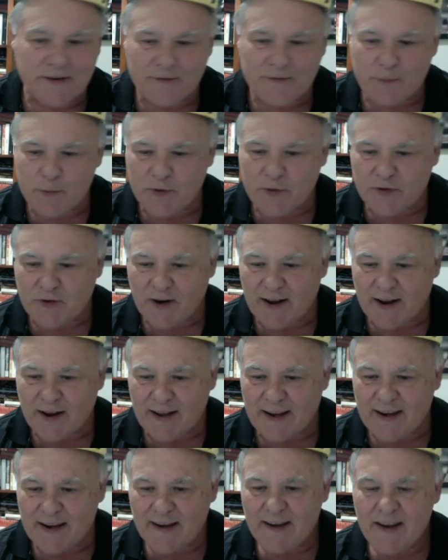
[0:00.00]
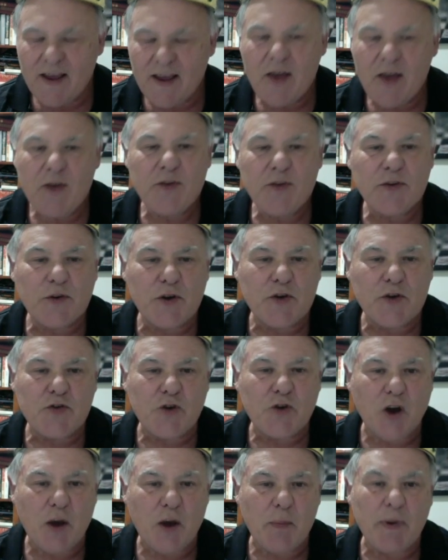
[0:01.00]
from Australia. It's a good
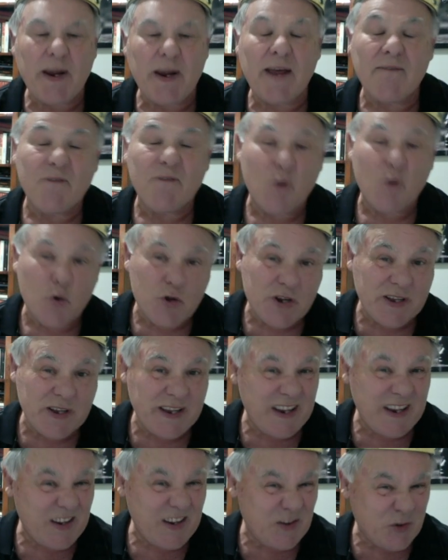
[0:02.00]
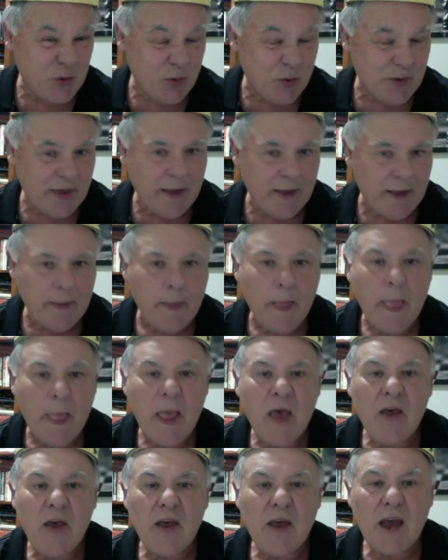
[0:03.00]
try, but he unfortunately saw that.
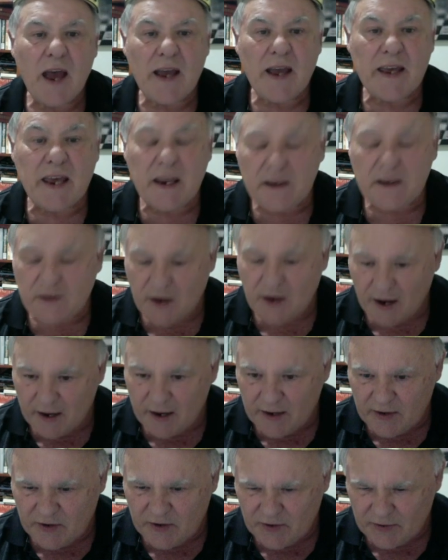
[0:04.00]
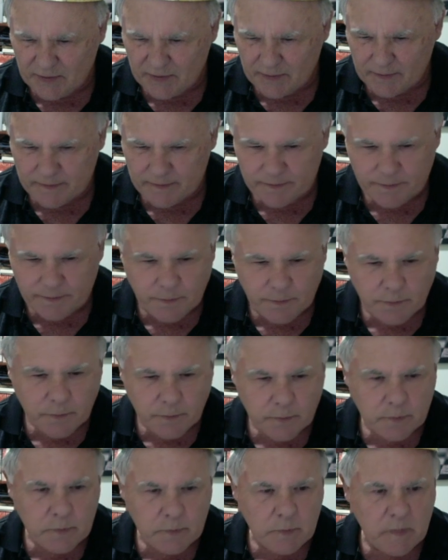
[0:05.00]
King takes.
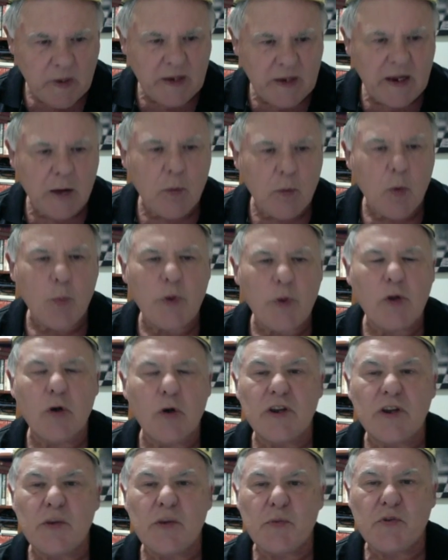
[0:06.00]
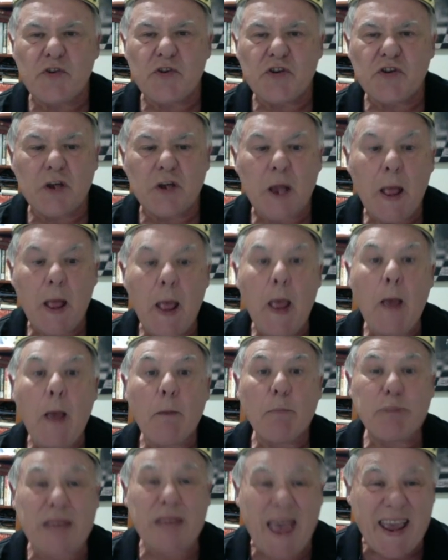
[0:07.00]
Now, when we look at the position,
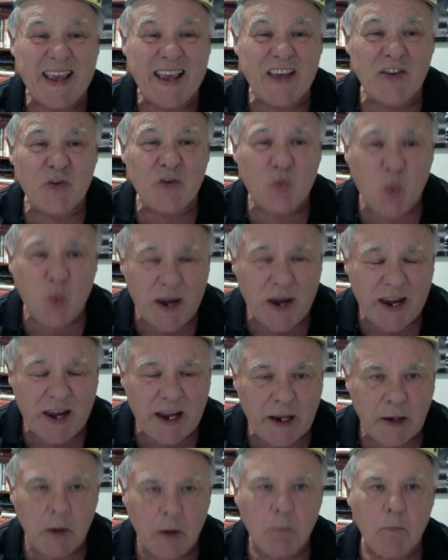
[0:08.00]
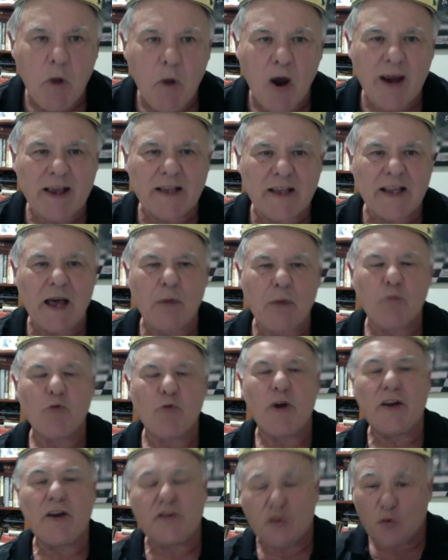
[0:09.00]
black is winning. Michaelup
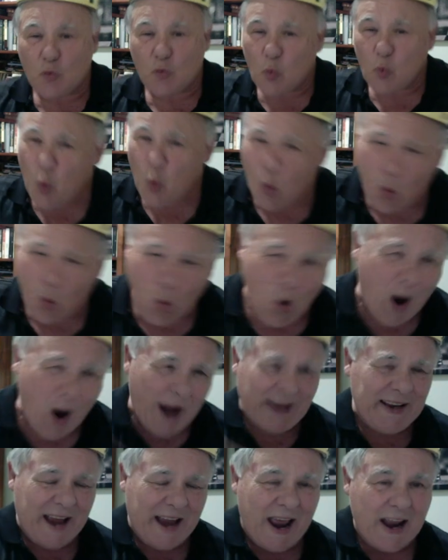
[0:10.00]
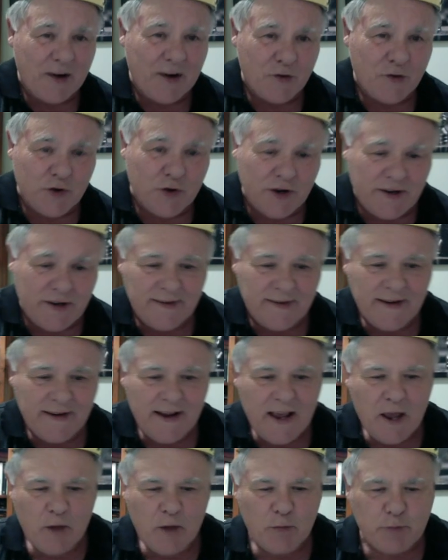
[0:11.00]
rated 100,
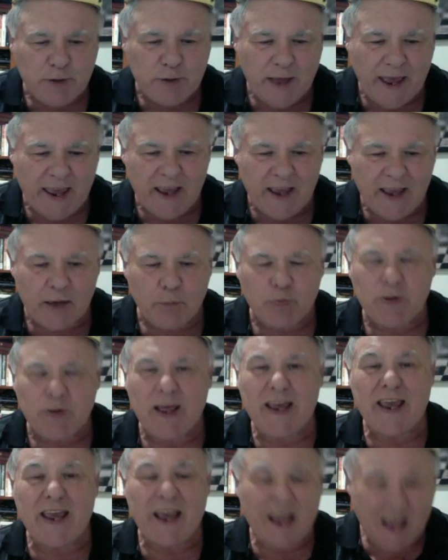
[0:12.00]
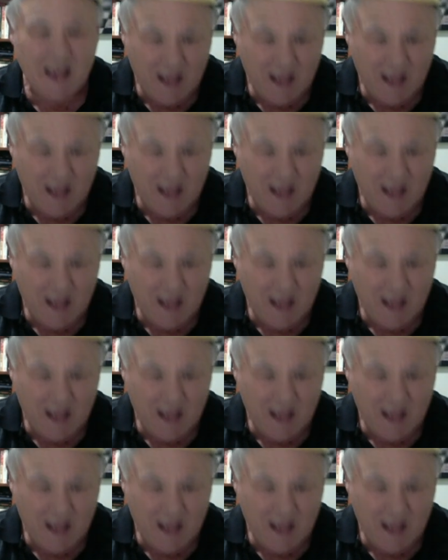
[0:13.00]
playing a player